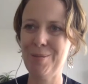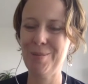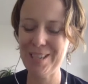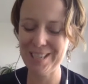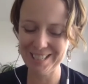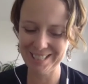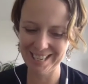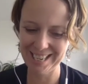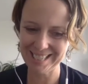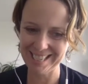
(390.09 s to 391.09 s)
when you
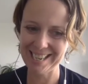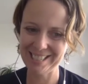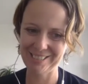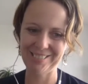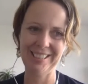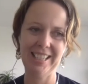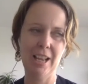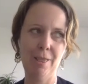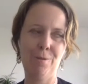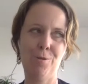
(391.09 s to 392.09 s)
say data and
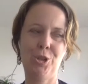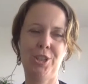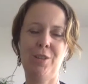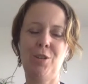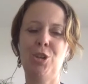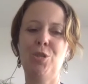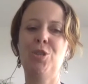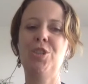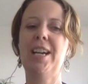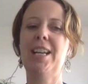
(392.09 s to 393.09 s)
the first thing you're going to do in
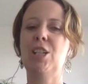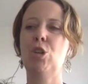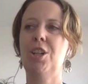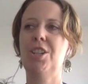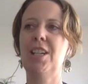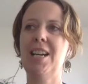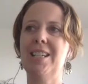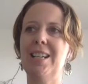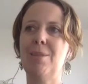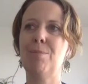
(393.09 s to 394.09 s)
your day is look at
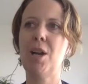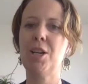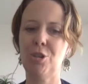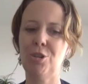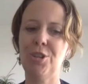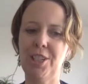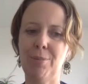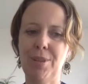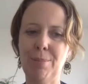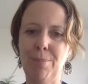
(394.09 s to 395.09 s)
data, it might turn
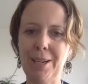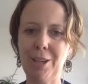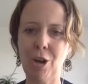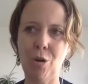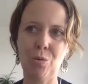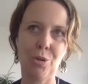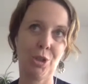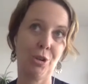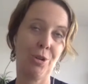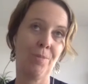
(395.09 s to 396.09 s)
some of their blood cold.
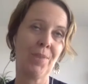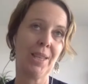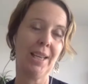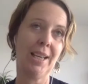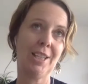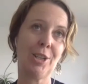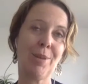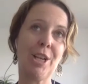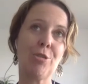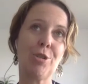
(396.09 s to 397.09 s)
So it's going
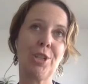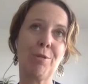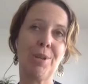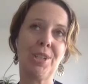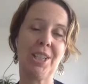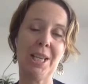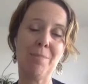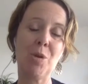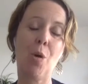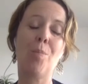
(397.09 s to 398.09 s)
to be interesting from a
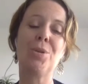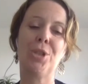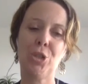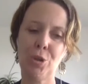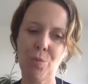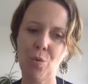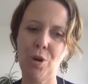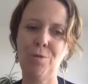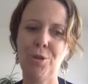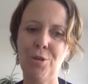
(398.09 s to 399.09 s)
team composition
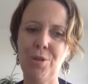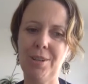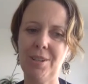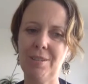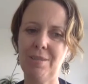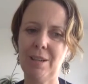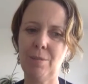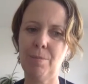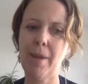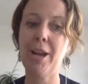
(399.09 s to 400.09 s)
point of view that
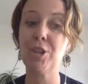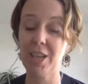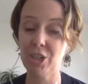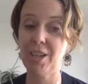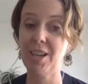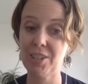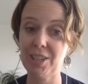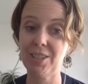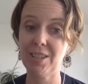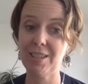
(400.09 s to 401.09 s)
managers actually now
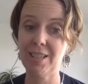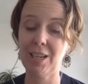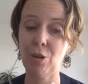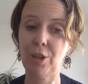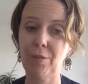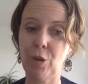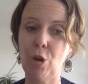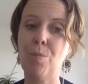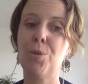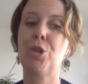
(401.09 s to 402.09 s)
need to start looking at the
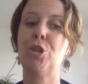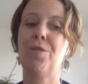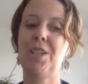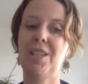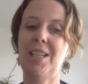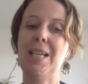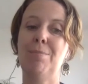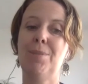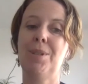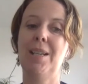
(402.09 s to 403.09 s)
composition of their
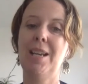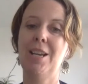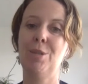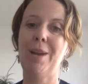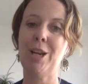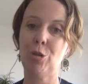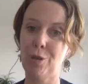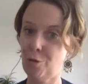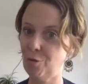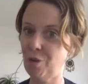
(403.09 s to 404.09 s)
teams to make sure
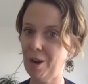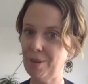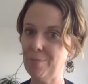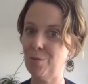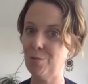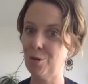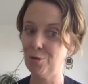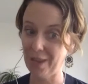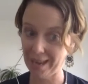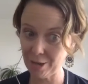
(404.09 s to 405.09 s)
they've got the right people who
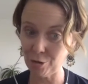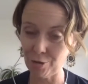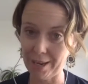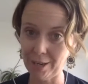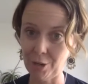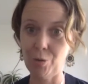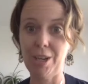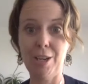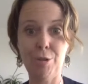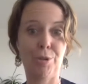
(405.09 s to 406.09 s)
can do that and who are
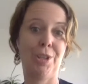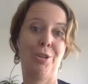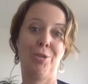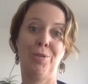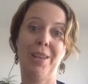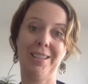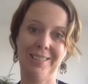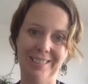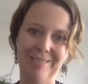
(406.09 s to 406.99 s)
interested in doing that.